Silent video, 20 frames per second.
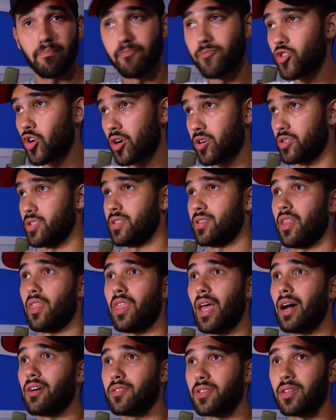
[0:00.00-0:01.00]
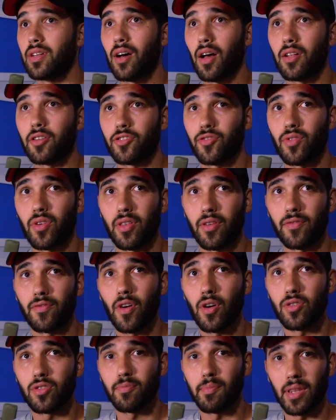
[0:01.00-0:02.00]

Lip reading: charges $1,000 for their phones,